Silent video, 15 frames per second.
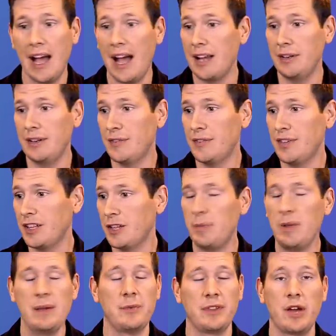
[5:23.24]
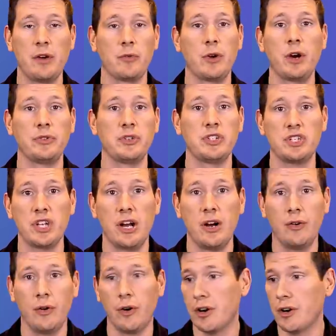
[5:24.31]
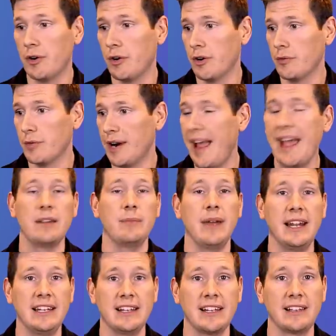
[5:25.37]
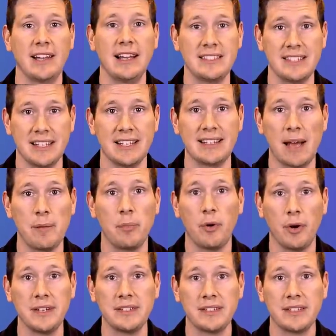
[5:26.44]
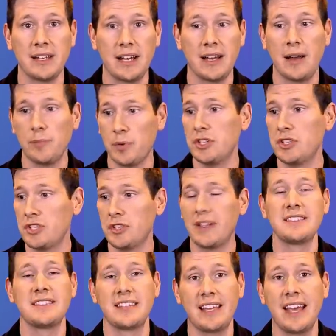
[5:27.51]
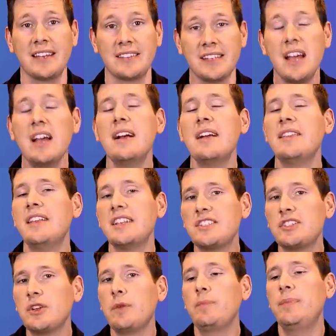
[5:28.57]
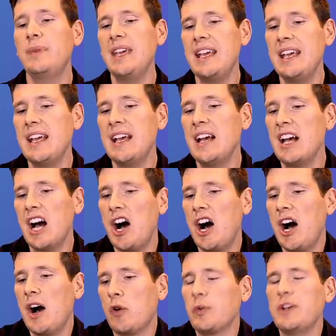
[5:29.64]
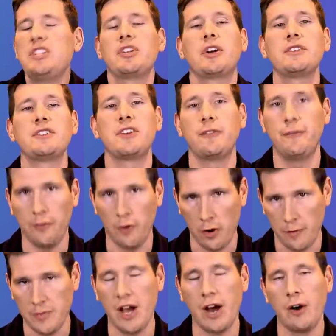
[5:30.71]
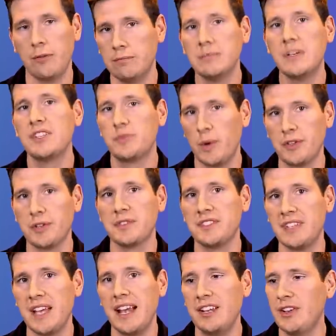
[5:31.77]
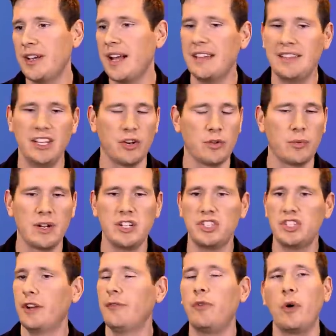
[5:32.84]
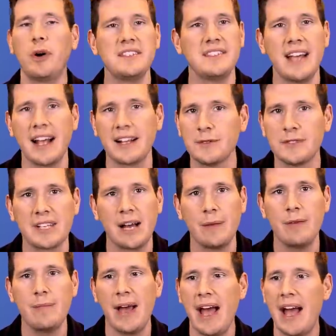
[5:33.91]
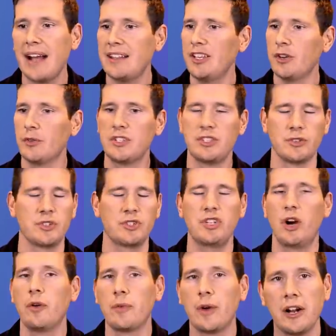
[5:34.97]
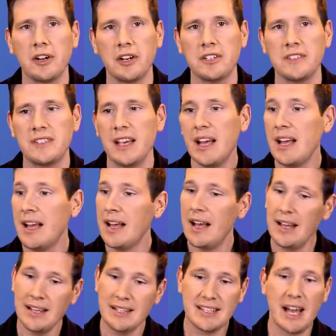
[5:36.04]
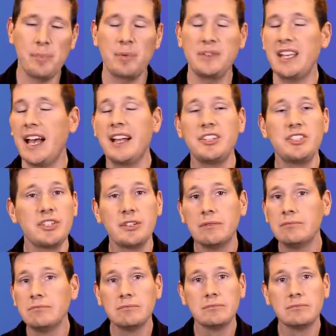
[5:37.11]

I don't even think the people that wrote the show or, or were animating it liked it at that point. Uh, I'm pretty sure that's the case. This will be a return to form, though, is what they're saying. You got the original voice actors coming back, the original showrunners. It's got potential.